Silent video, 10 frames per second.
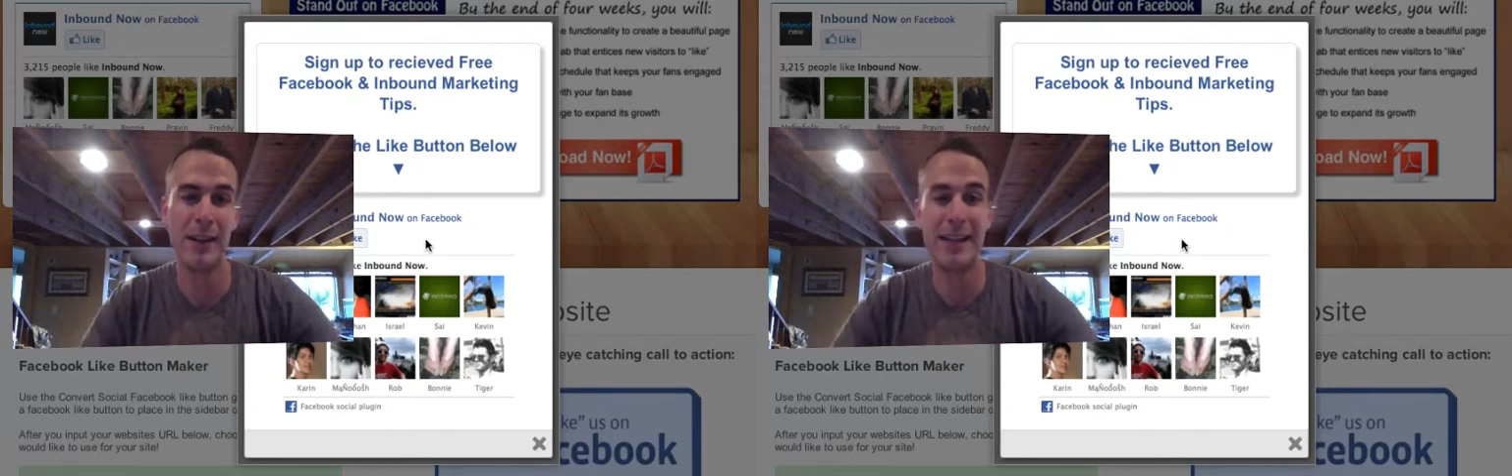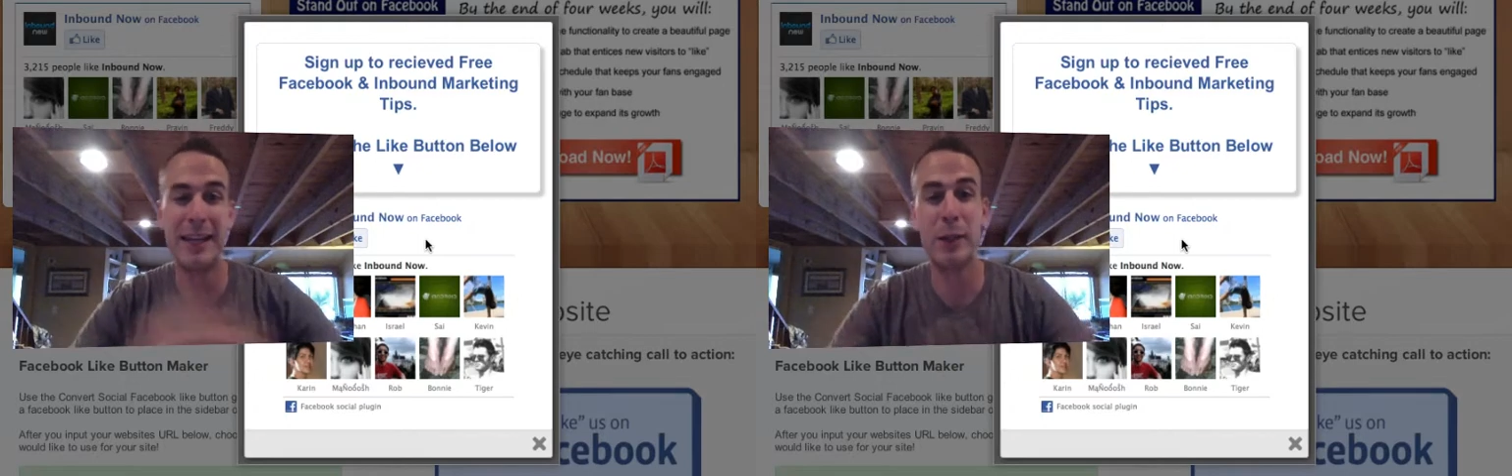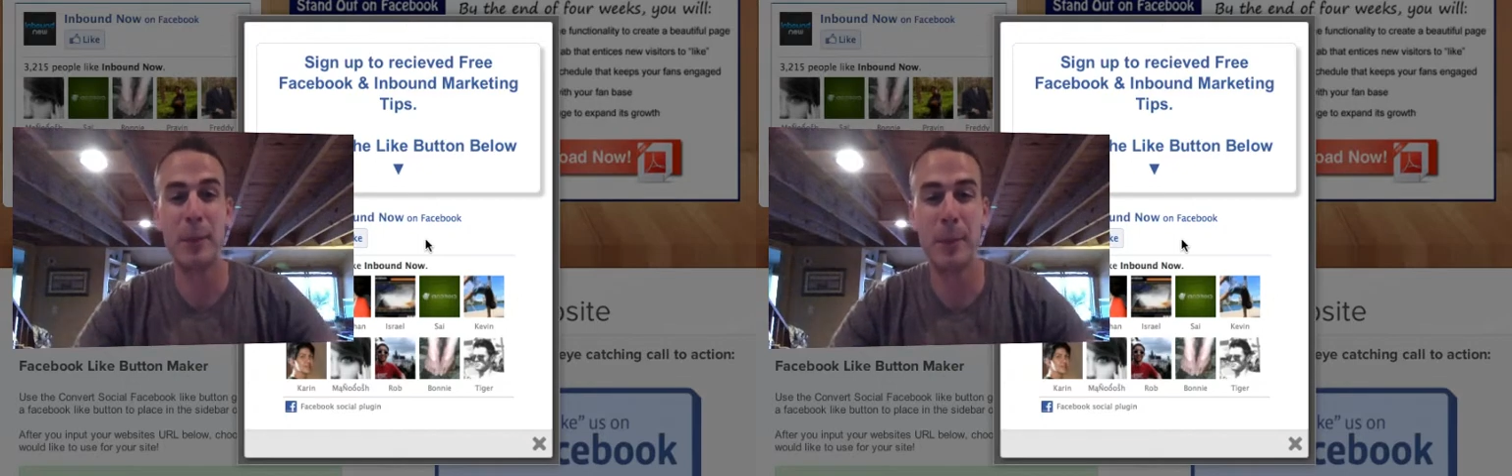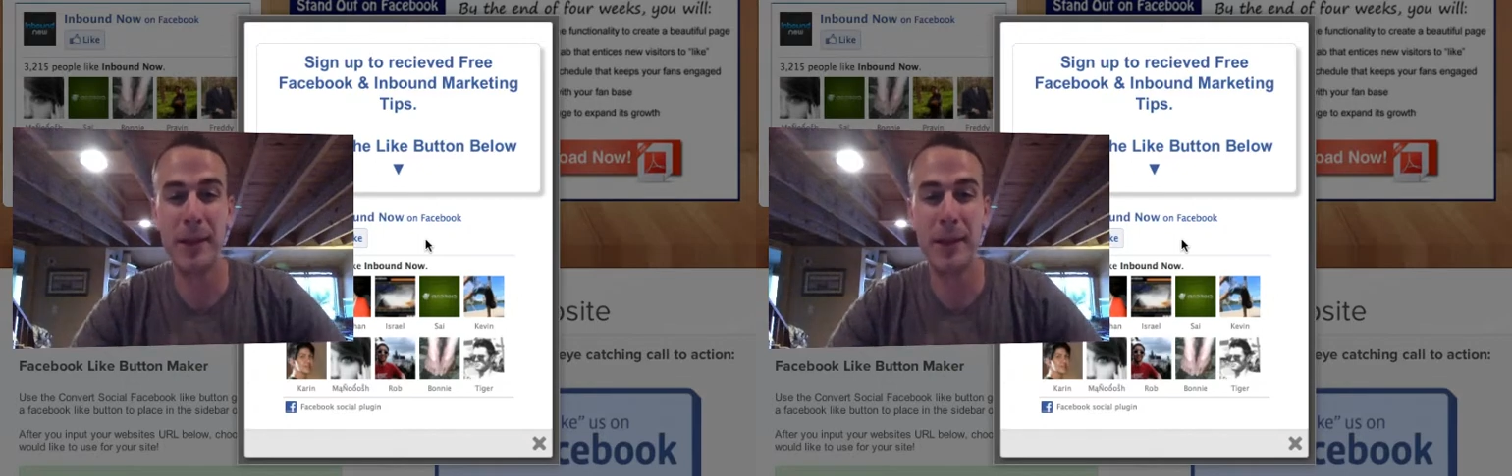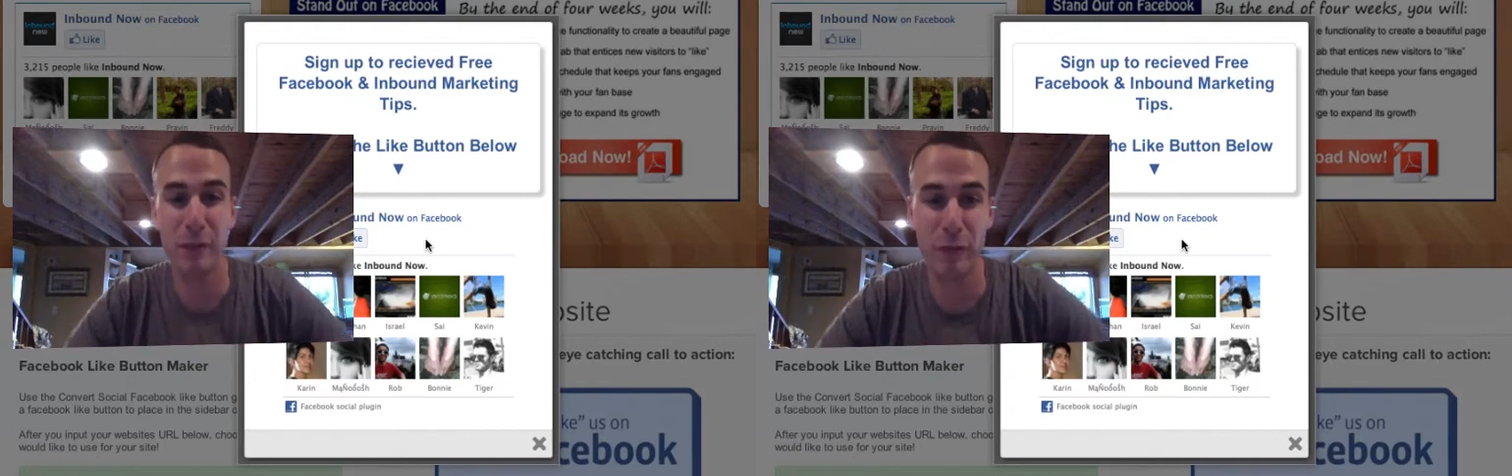It could
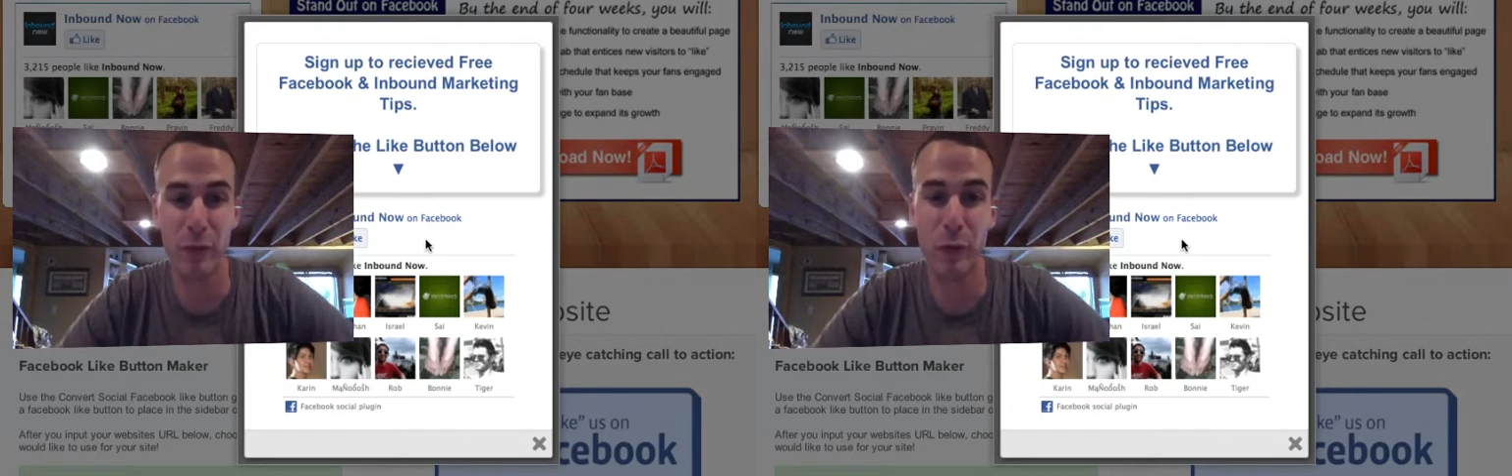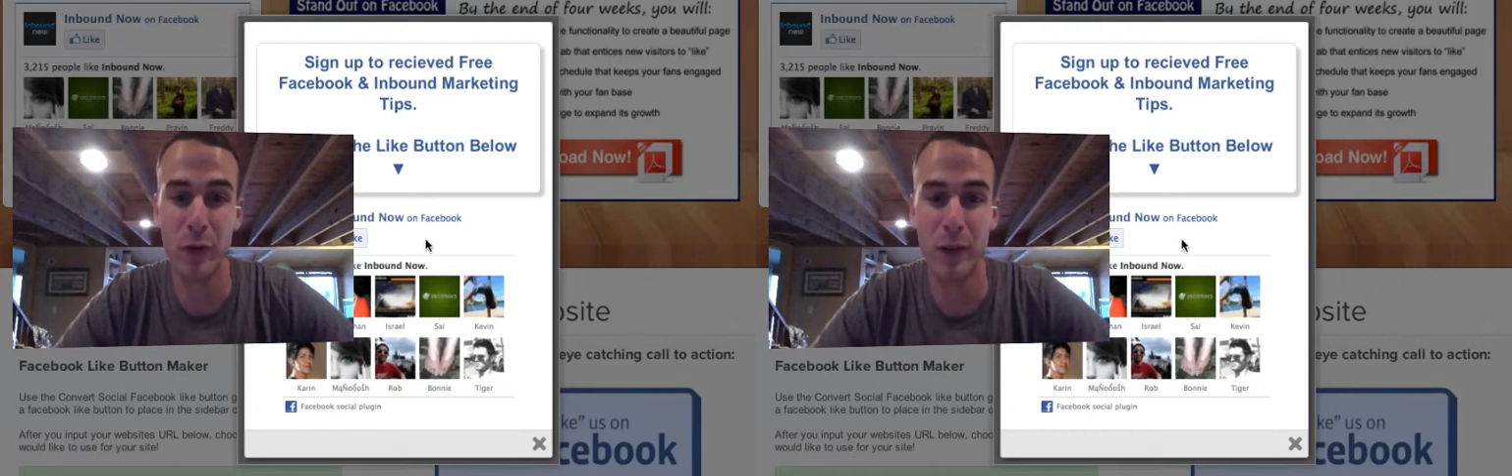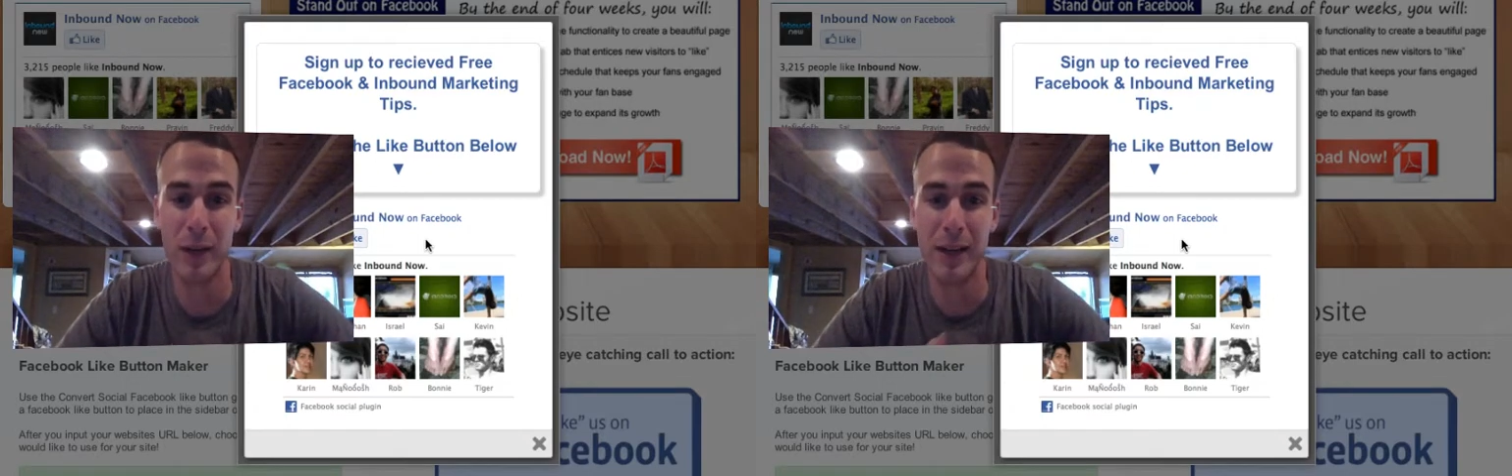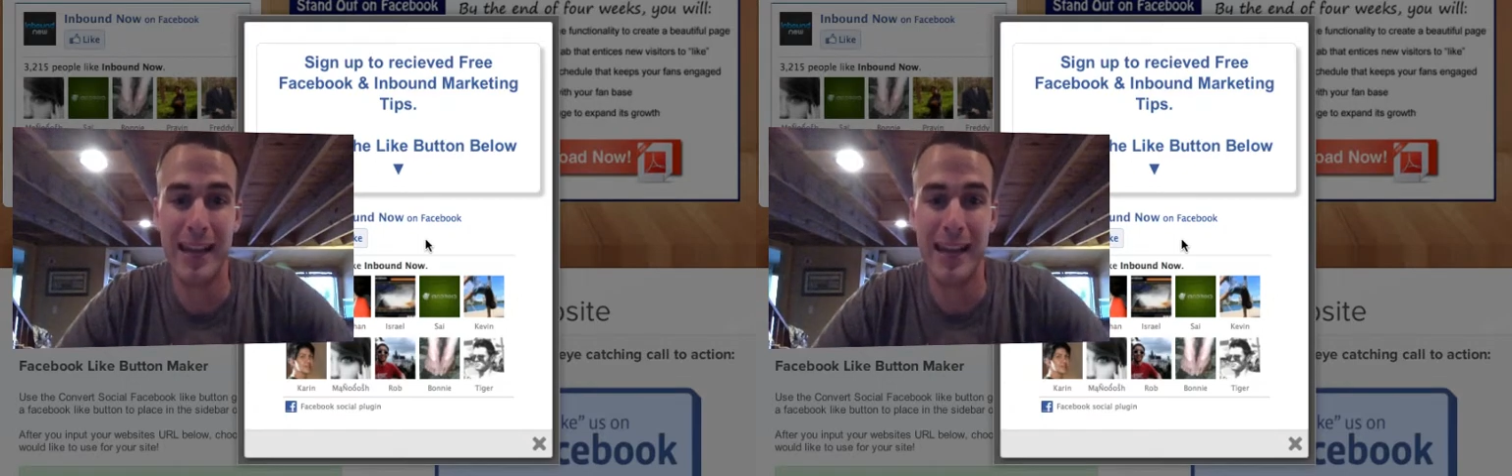be for